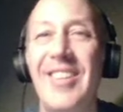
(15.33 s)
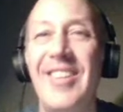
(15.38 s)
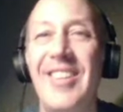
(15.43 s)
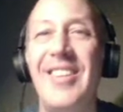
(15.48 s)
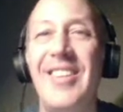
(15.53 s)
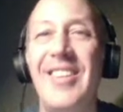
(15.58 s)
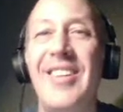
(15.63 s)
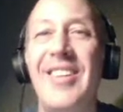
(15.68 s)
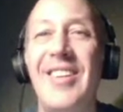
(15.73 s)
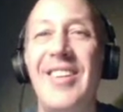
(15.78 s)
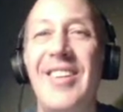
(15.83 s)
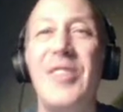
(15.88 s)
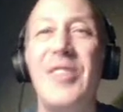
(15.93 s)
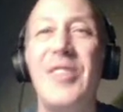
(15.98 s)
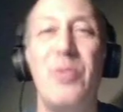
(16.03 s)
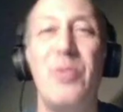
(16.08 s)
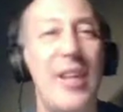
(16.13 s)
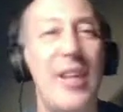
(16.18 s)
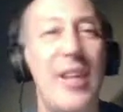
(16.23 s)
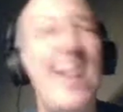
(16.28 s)
Because we're
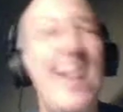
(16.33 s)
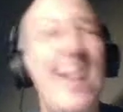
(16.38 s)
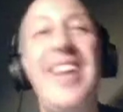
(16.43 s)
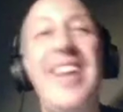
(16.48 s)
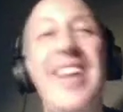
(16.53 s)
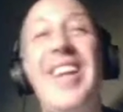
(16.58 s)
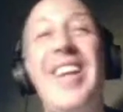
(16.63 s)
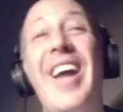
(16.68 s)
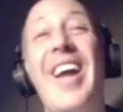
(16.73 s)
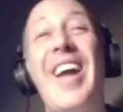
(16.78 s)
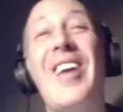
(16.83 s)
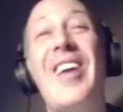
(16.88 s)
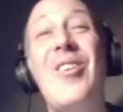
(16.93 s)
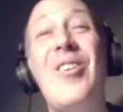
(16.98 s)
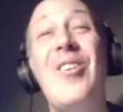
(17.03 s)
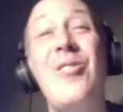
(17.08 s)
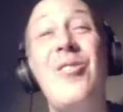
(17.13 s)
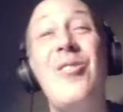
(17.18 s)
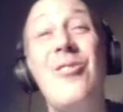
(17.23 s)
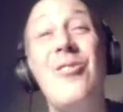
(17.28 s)
hitting like
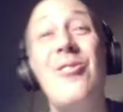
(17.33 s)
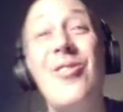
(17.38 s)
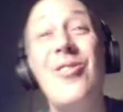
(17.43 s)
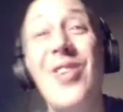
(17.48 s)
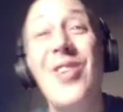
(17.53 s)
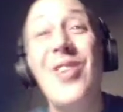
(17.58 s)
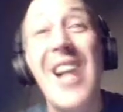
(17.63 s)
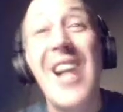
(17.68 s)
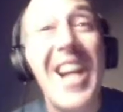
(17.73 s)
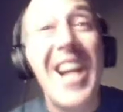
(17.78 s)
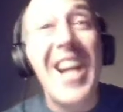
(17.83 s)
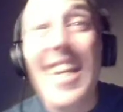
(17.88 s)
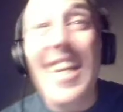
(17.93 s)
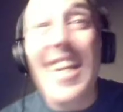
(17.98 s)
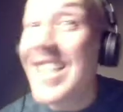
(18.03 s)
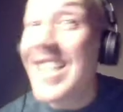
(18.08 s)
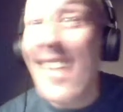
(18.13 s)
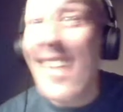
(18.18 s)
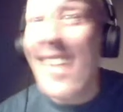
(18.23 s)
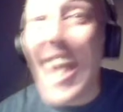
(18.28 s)

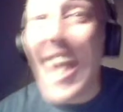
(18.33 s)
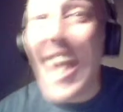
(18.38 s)
crazy.